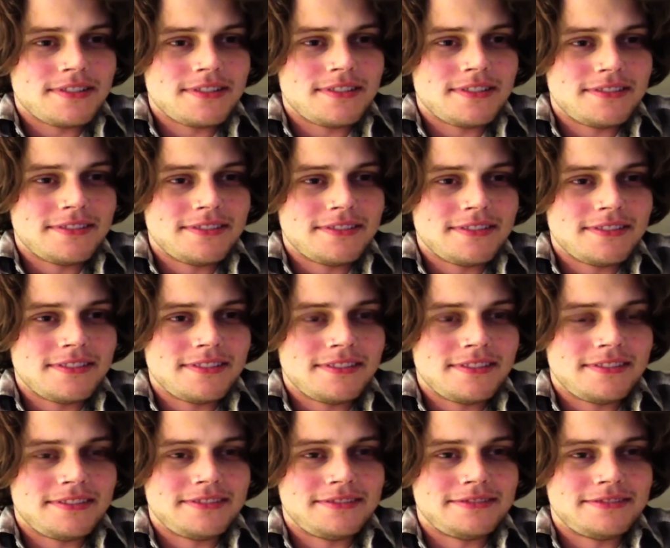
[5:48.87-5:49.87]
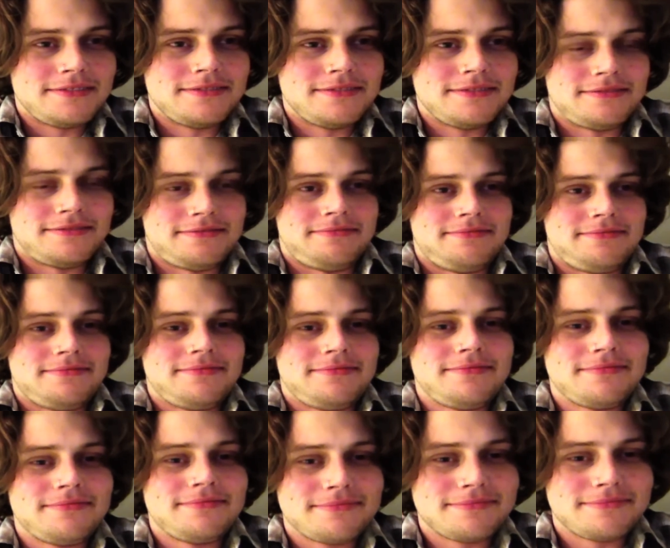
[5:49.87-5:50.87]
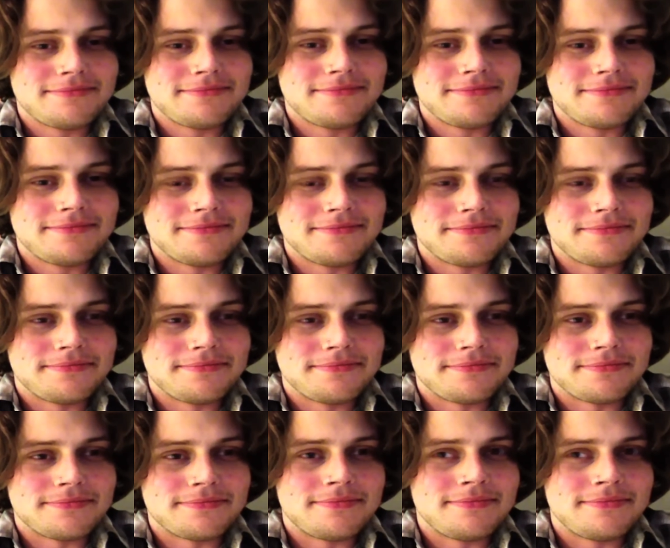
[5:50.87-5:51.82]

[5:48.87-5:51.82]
(silence)